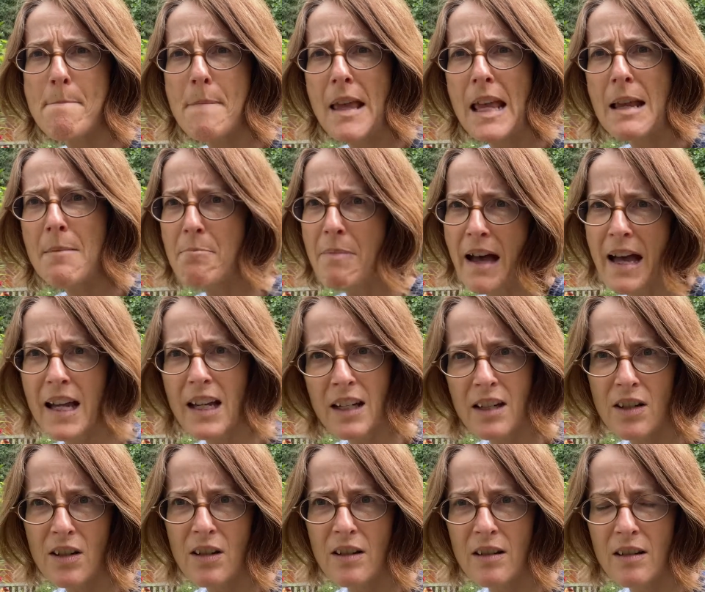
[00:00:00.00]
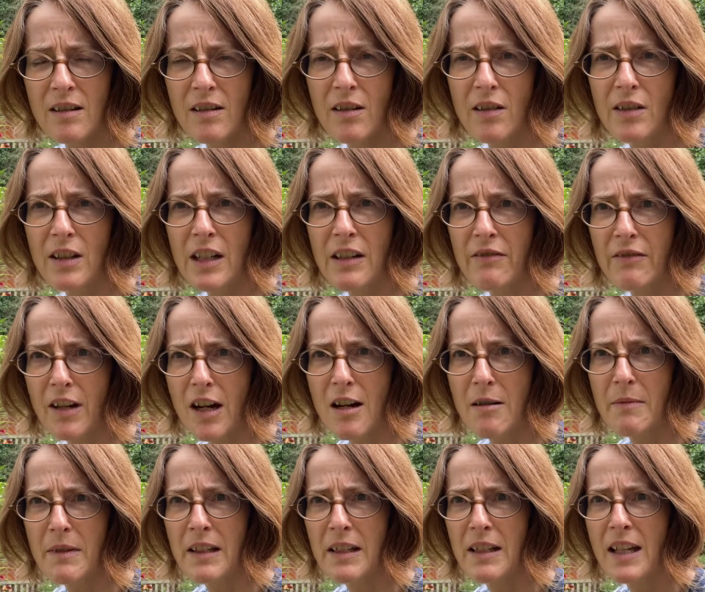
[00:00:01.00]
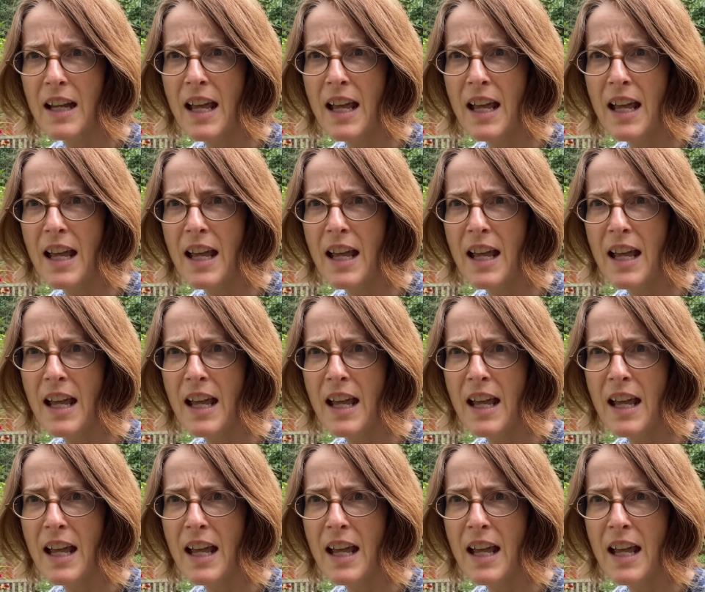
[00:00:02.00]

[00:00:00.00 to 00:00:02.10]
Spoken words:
impact on the environment